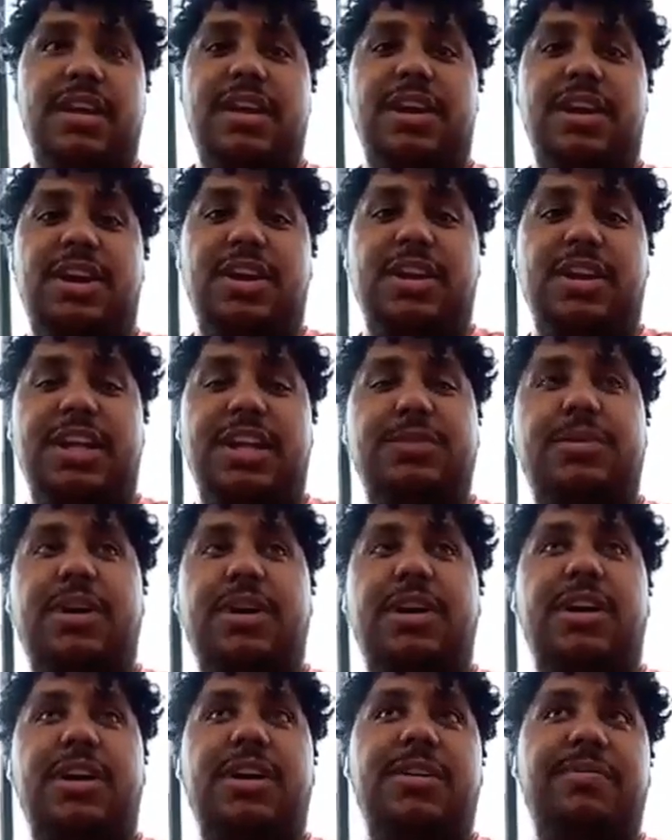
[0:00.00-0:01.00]
you know, that's
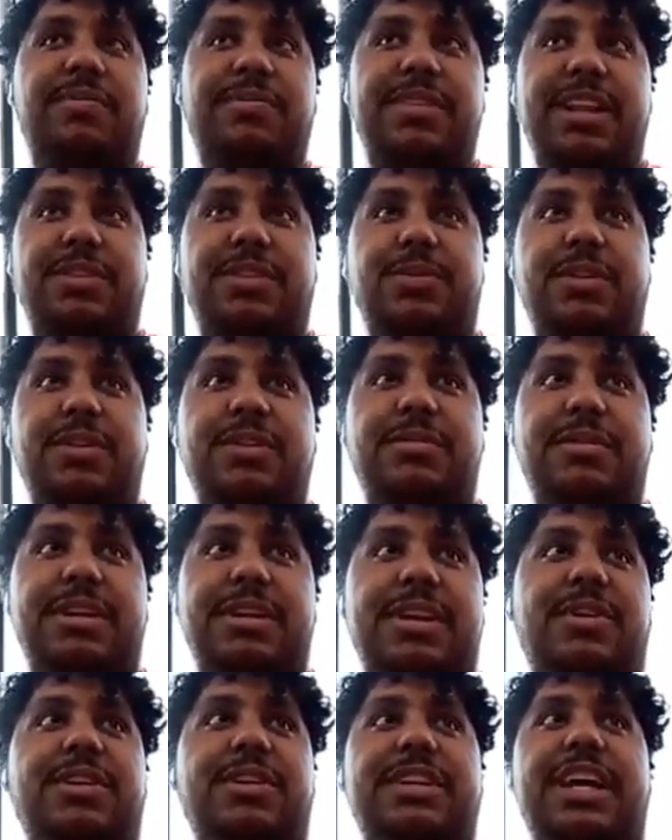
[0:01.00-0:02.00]
where that's where the
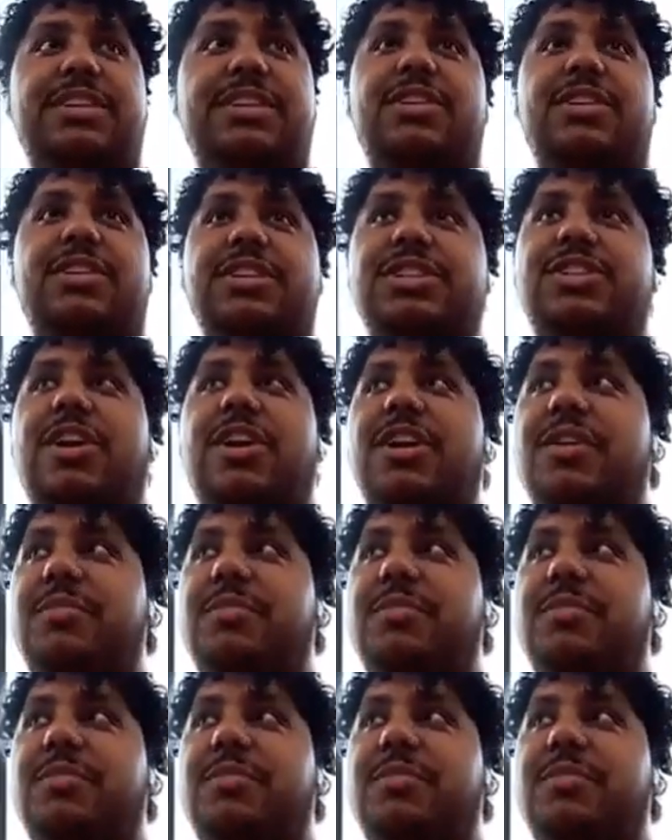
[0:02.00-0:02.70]
whole debt journey started.